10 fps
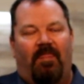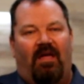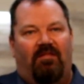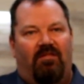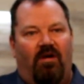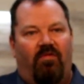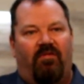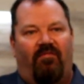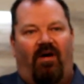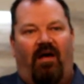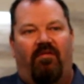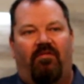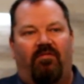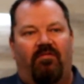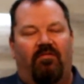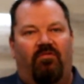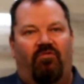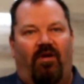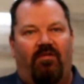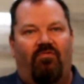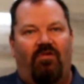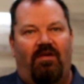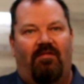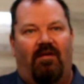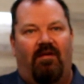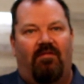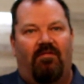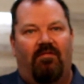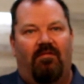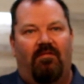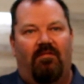that those of us who trust Jesus,